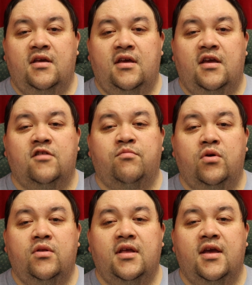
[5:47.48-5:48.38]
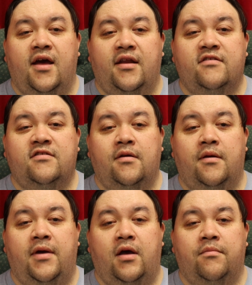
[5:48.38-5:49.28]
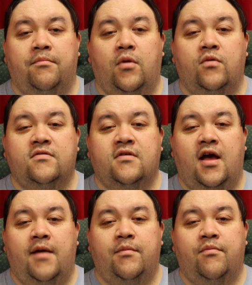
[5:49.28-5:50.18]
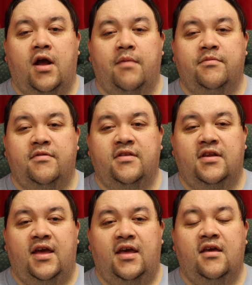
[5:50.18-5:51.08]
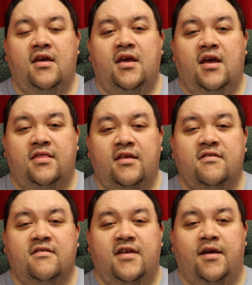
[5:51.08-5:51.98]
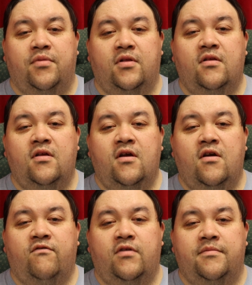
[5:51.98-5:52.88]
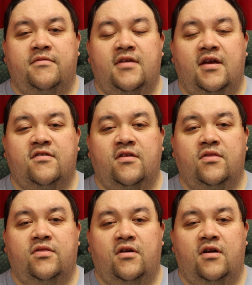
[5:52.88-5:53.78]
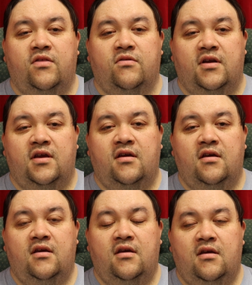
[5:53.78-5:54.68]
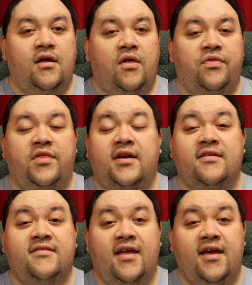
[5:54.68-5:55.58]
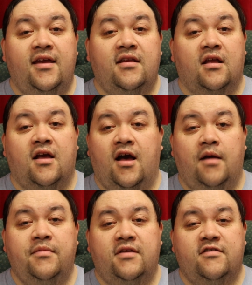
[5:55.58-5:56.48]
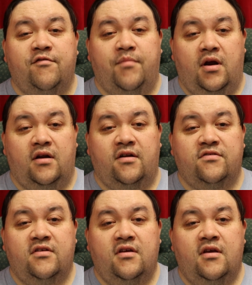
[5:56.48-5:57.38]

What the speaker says: He is brutally honest about most common problems of the day, in this example from section 33. The disdain and calmness of martyrs.